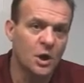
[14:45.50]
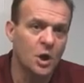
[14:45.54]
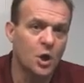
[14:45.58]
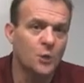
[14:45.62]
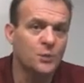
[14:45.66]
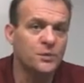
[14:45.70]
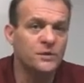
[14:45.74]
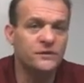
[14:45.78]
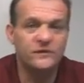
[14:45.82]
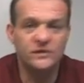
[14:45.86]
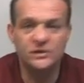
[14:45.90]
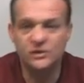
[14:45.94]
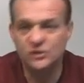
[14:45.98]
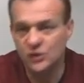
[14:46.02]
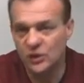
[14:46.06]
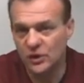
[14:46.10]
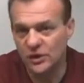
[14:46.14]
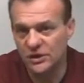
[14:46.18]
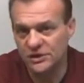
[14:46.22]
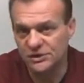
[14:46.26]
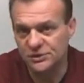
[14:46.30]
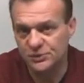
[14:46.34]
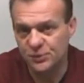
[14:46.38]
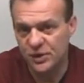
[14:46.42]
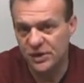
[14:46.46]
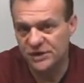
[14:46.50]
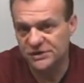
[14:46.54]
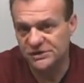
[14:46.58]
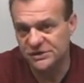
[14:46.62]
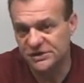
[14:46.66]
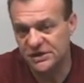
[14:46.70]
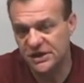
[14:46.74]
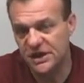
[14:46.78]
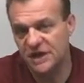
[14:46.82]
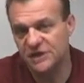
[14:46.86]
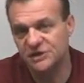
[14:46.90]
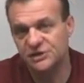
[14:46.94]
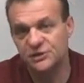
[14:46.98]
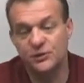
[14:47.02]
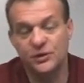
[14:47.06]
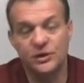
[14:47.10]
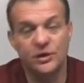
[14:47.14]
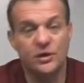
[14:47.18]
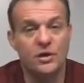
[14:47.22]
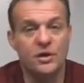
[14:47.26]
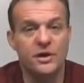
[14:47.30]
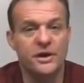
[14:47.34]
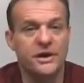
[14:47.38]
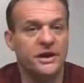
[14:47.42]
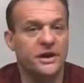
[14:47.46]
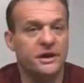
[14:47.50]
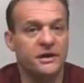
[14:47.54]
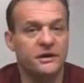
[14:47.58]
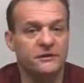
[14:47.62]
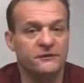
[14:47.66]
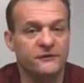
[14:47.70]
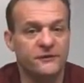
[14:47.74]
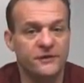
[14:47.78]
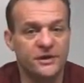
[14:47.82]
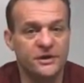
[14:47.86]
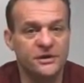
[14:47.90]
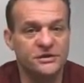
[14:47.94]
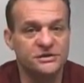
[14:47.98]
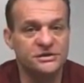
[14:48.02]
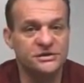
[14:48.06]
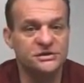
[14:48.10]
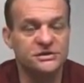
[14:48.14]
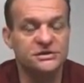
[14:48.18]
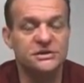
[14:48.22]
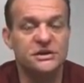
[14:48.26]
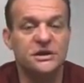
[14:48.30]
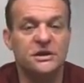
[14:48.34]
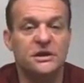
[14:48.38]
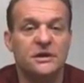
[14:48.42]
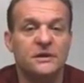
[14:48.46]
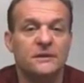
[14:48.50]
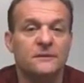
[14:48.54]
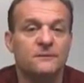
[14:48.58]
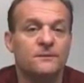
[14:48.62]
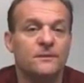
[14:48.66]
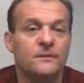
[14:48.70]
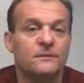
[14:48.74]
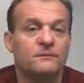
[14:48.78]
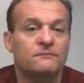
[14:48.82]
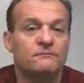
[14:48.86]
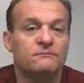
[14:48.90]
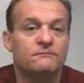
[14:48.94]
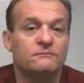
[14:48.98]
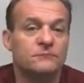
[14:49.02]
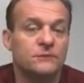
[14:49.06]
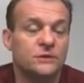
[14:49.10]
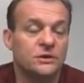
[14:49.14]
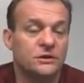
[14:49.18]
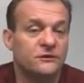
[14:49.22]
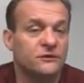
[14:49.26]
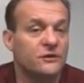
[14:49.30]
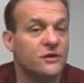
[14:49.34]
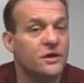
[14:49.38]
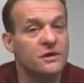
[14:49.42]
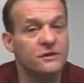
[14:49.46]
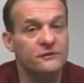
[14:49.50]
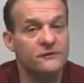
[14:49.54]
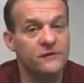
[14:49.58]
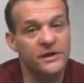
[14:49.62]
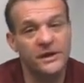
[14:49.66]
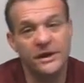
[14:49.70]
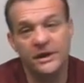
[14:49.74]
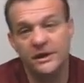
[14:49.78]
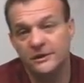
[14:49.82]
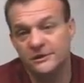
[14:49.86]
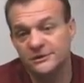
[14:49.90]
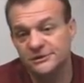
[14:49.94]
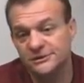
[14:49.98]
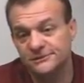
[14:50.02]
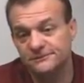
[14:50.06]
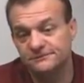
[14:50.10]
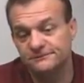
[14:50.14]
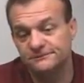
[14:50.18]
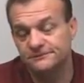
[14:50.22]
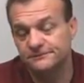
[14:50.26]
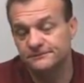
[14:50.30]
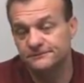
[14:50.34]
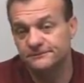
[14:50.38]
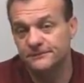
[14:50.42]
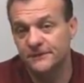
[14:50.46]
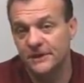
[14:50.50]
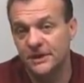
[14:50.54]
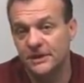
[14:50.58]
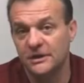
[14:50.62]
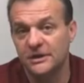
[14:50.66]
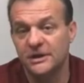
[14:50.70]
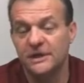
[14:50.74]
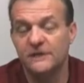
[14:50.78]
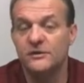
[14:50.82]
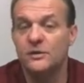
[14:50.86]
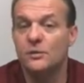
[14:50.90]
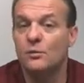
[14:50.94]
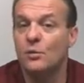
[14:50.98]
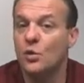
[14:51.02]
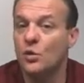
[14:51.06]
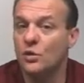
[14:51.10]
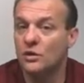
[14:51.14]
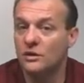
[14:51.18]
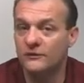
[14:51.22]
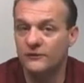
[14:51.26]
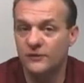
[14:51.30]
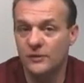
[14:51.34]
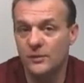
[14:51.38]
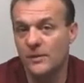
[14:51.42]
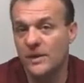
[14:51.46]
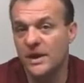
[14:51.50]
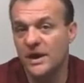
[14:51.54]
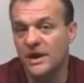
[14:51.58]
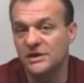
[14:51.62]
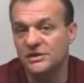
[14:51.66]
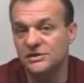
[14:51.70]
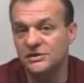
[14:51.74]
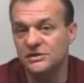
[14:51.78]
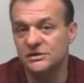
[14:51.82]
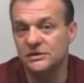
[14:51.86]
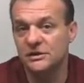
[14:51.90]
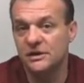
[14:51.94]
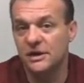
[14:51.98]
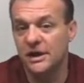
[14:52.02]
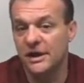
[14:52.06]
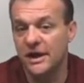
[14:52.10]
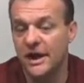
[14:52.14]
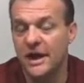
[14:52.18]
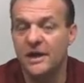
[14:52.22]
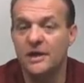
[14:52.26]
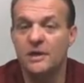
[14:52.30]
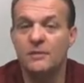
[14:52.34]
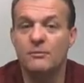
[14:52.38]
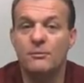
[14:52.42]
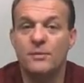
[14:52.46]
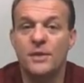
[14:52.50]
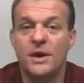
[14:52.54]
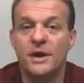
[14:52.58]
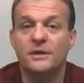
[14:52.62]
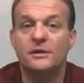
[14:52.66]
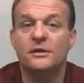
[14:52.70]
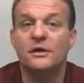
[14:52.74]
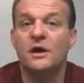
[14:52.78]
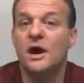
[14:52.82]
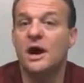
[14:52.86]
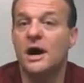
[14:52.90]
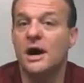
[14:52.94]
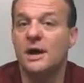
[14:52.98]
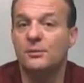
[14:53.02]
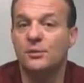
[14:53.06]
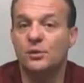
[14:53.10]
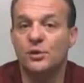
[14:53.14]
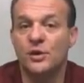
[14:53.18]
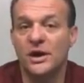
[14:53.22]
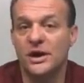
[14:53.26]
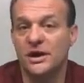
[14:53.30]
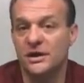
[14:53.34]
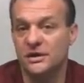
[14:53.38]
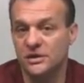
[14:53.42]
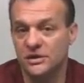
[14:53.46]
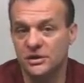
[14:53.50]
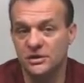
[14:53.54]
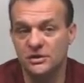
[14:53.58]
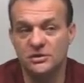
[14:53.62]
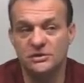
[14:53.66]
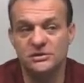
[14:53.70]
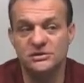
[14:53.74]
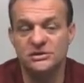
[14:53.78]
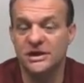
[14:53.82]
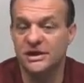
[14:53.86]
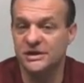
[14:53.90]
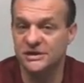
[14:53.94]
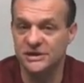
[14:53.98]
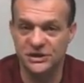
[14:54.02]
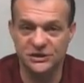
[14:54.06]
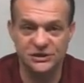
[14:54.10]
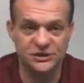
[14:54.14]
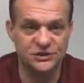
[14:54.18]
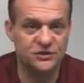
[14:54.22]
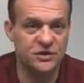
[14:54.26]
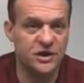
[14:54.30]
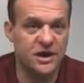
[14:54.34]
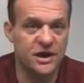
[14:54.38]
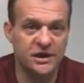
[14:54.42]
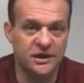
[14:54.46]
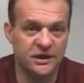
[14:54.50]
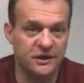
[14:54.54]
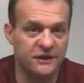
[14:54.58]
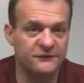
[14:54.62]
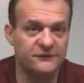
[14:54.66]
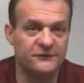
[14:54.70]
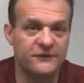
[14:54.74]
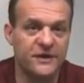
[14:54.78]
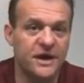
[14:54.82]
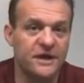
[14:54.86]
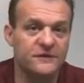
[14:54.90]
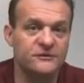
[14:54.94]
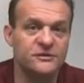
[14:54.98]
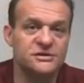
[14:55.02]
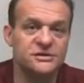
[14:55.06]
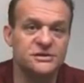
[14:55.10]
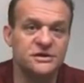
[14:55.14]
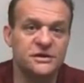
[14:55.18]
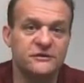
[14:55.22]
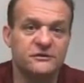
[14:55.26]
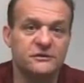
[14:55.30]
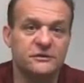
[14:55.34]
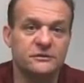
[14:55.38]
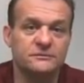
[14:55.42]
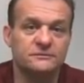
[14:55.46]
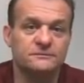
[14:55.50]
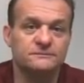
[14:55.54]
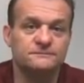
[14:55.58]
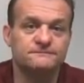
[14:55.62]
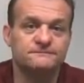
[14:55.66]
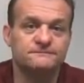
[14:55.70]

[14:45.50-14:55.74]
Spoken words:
hope you've enjoyed this presentation regarding interferences. Look for other videos that'll give you more information on how to better operate and use a DigiTrak F5 receiver.